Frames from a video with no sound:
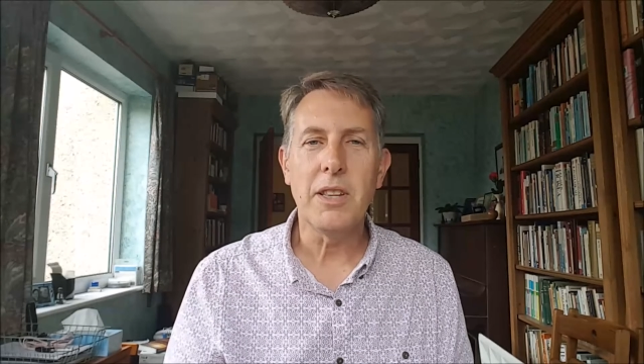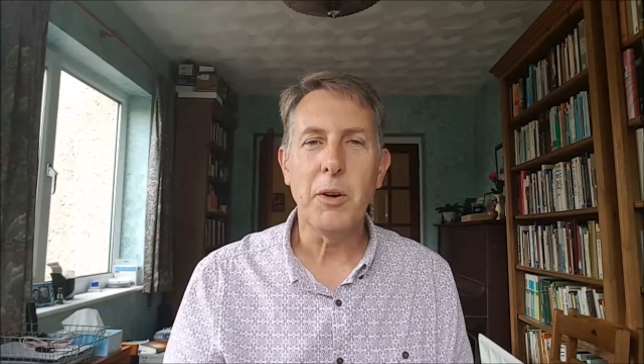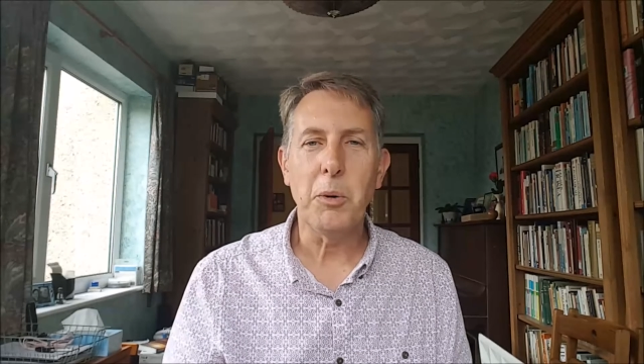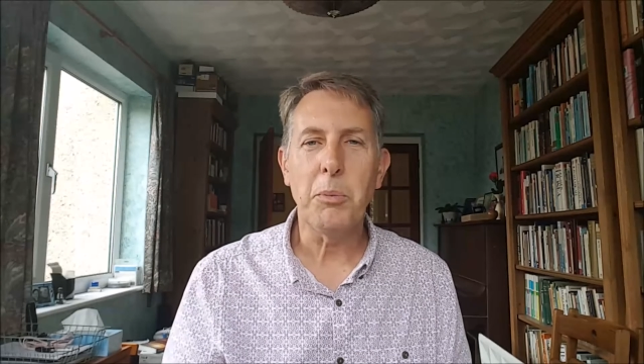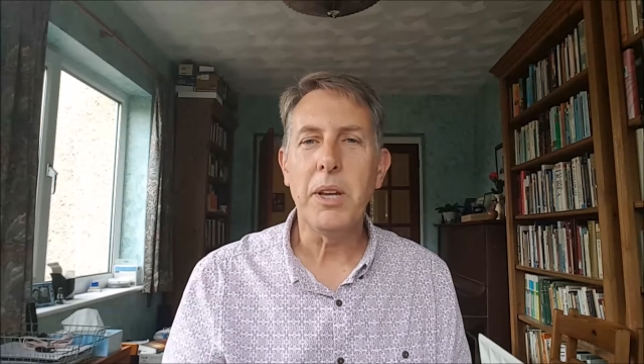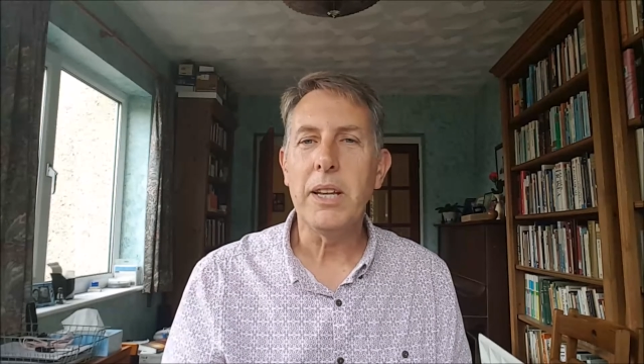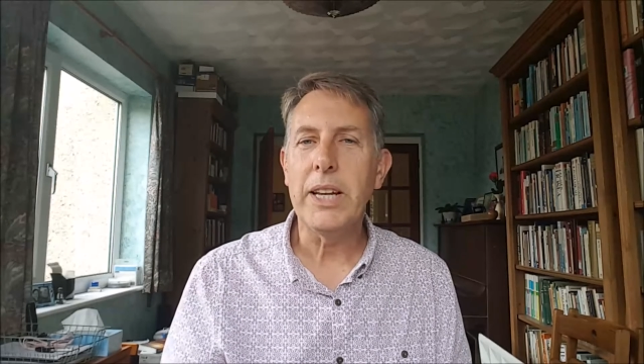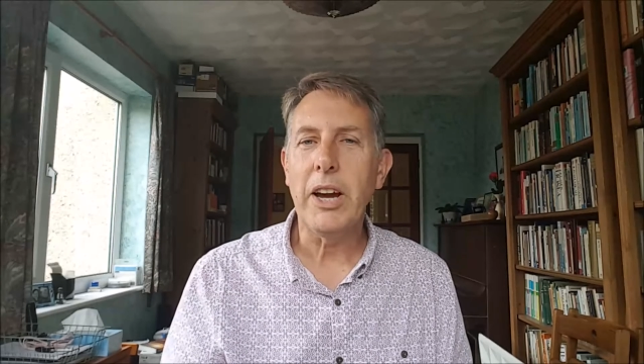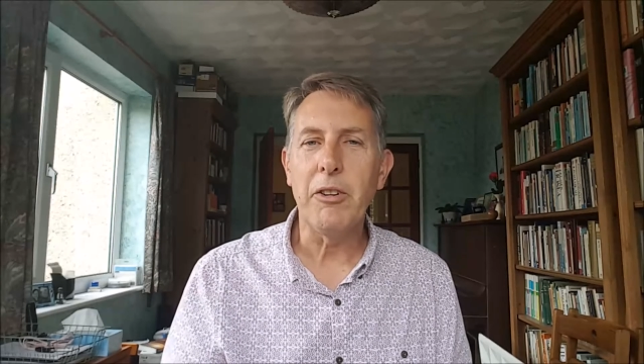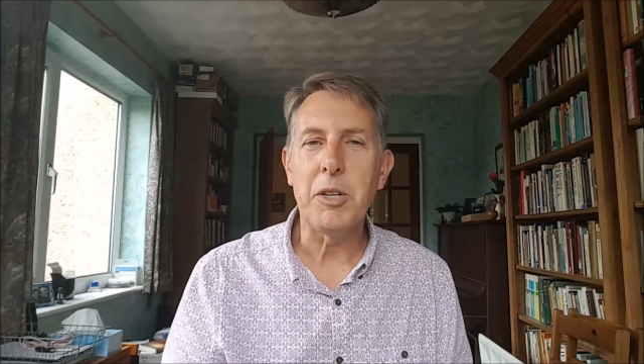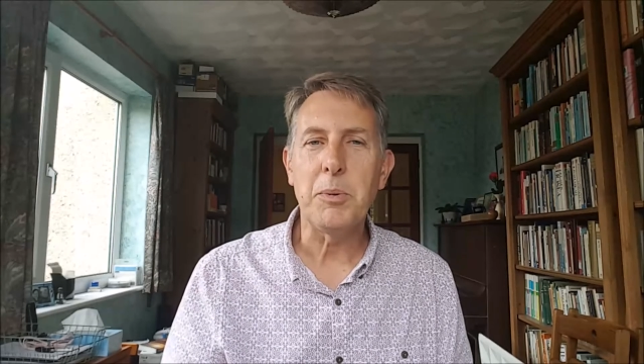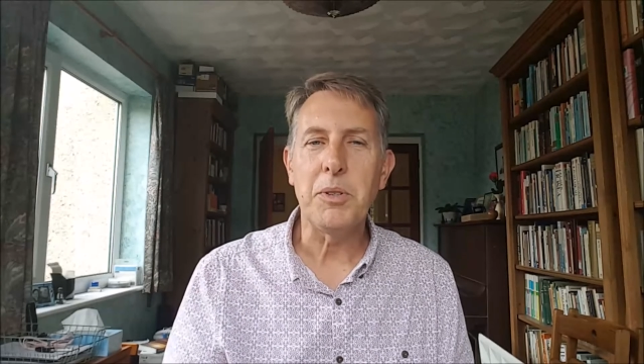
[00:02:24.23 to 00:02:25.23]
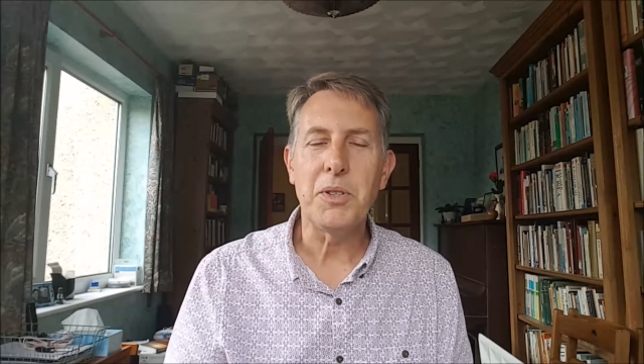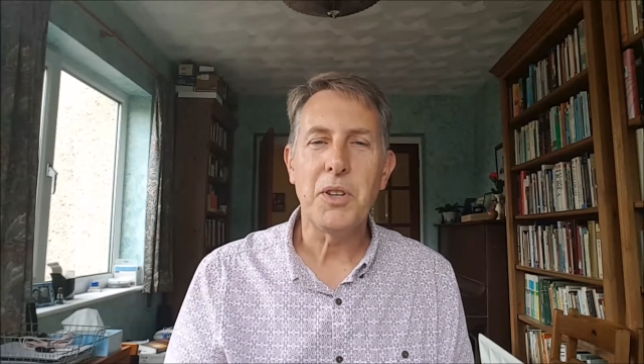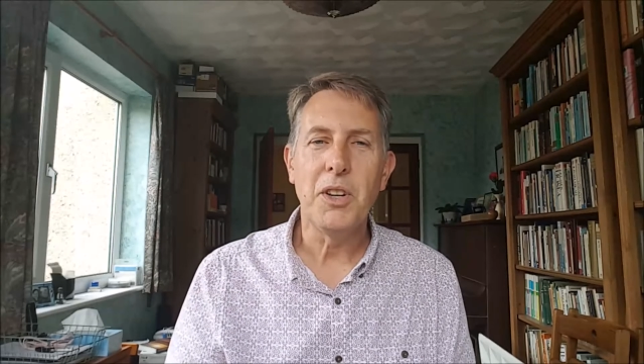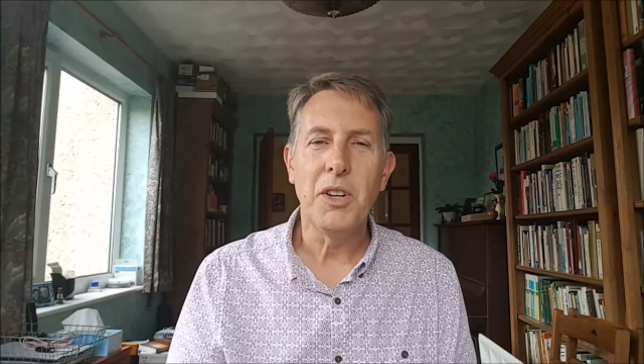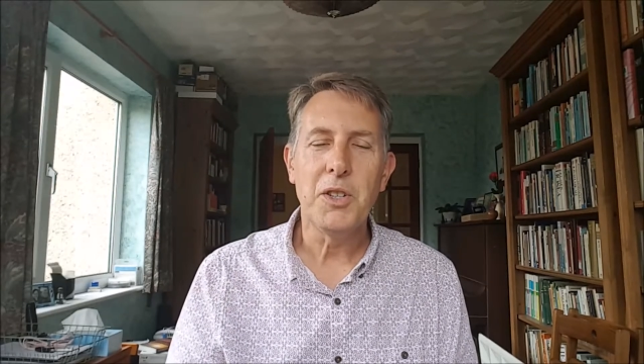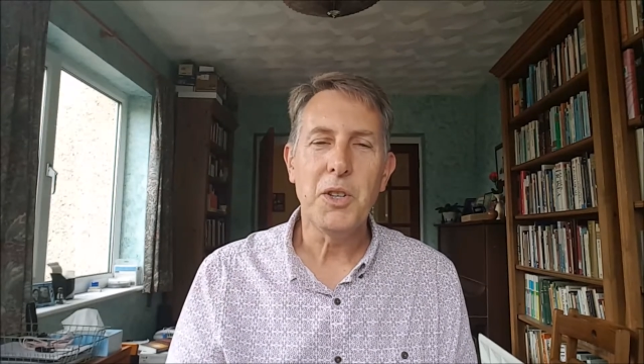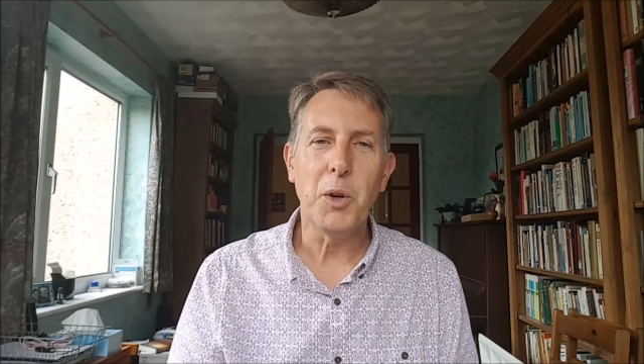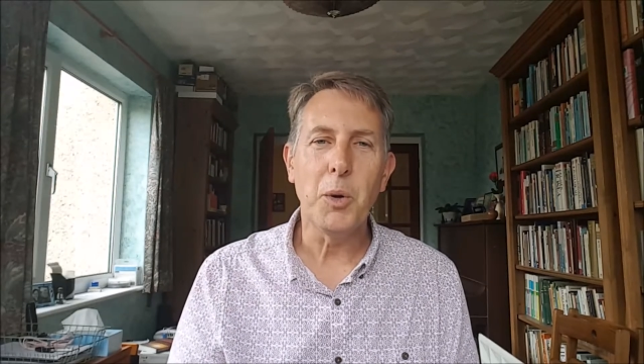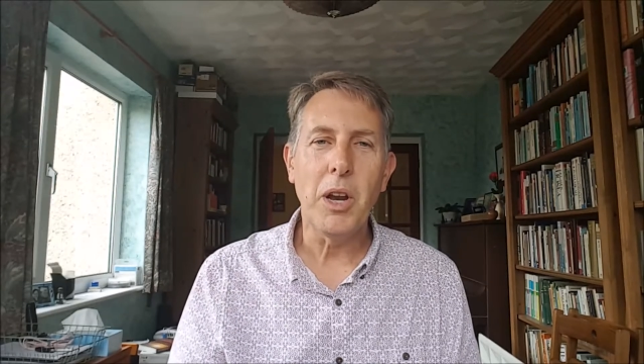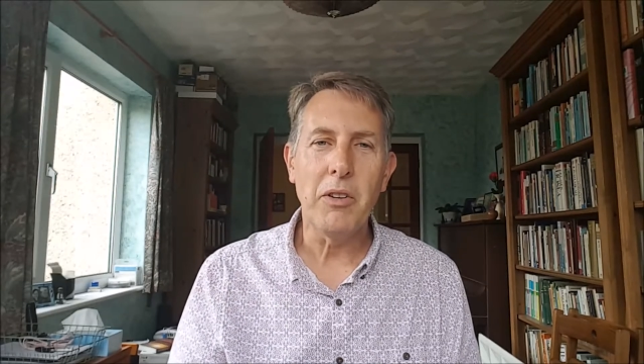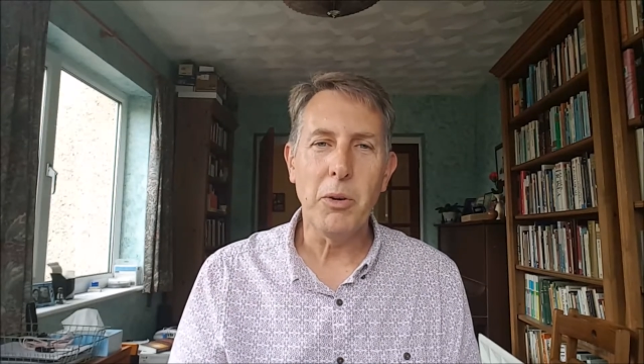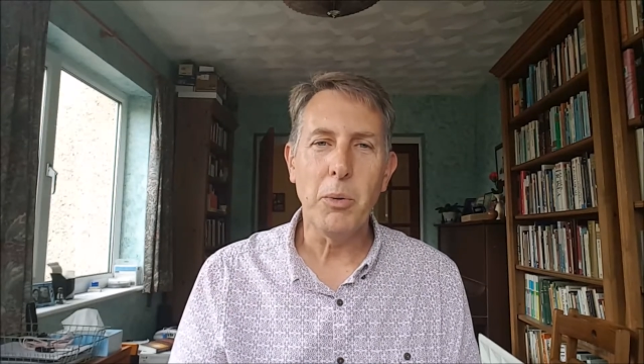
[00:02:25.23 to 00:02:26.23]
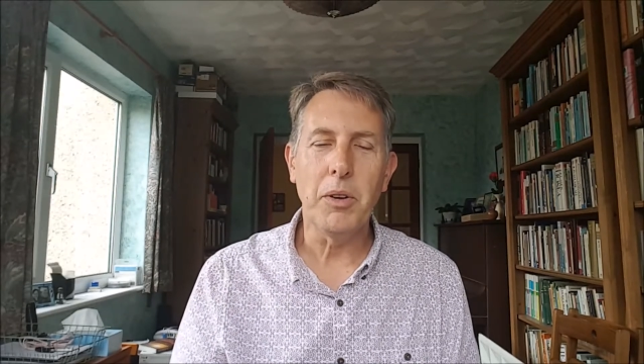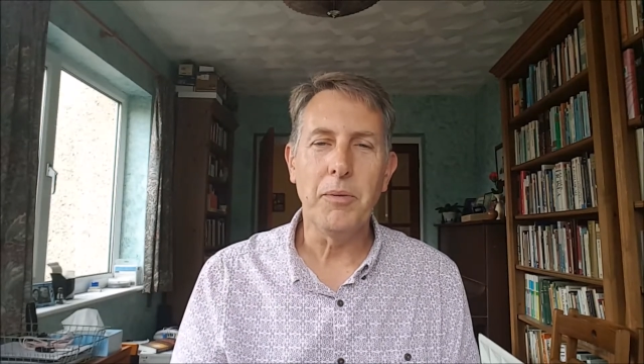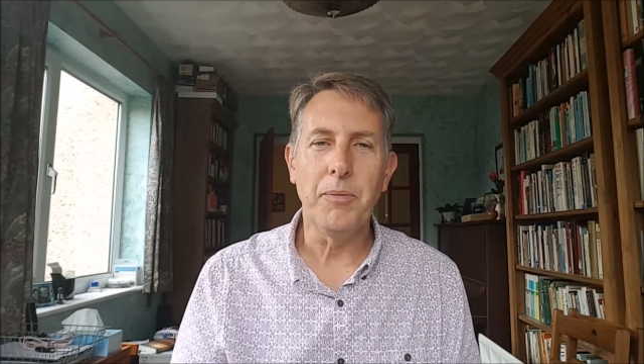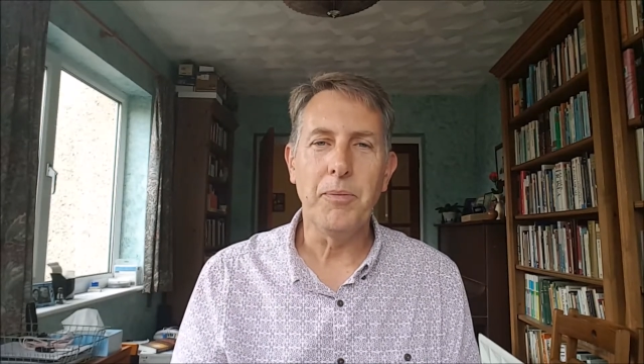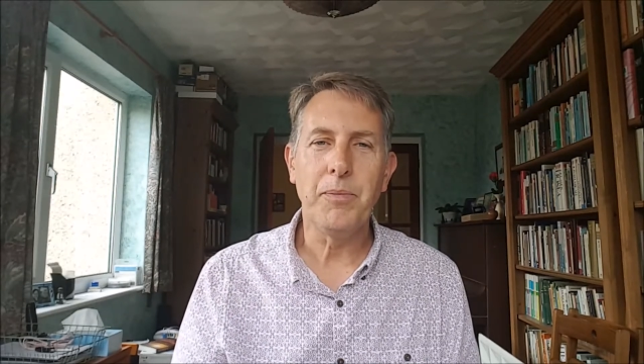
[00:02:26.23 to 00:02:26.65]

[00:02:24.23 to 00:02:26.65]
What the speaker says: That would be an encouragement to everyone.